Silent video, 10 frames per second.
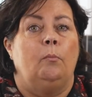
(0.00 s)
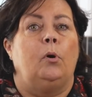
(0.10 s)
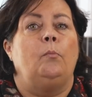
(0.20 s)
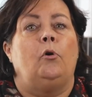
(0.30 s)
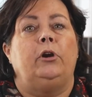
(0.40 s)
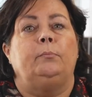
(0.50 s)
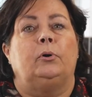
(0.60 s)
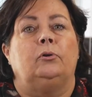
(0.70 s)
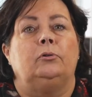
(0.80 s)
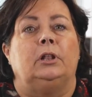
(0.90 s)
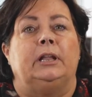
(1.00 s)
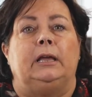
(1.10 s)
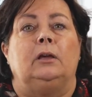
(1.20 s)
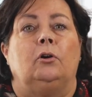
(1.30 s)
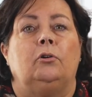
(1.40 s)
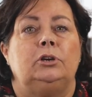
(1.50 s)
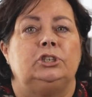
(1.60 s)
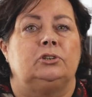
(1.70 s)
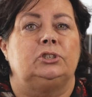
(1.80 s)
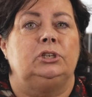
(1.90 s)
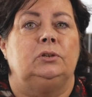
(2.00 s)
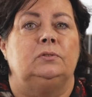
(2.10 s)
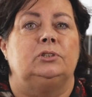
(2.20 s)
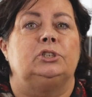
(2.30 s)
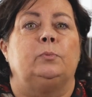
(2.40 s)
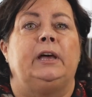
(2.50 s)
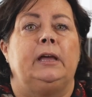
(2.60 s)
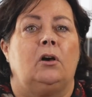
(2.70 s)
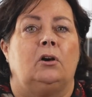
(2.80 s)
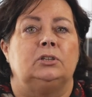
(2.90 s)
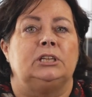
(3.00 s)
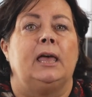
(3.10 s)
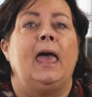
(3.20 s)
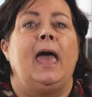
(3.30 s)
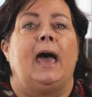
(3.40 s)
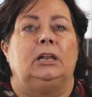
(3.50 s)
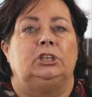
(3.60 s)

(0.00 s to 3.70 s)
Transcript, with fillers: but more importantly, encourage our students to work harder and